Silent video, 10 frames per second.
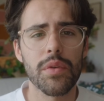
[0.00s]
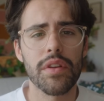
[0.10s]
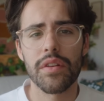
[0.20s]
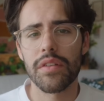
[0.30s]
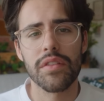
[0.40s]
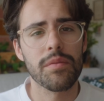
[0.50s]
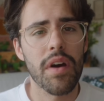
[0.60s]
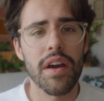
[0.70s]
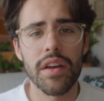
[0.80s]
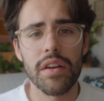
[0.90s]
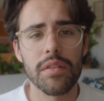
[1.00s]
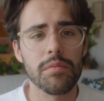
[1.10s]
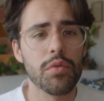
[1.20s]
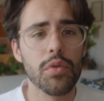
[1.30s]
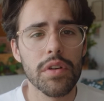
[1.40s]
whether it's buying a
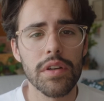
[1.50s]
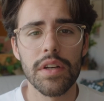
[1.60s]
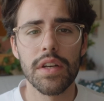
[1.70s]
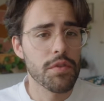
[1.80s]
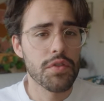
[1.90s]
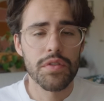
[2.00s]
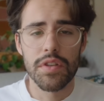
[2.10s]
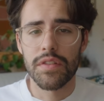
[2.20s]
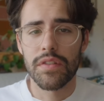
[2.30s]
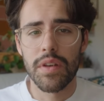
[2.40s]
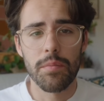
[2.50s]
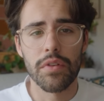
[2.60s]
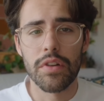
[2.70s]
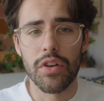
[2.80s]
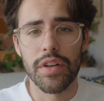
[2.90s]
book, you should just keep
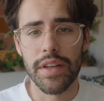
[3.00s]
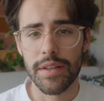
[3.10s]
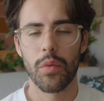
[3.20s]
on learning.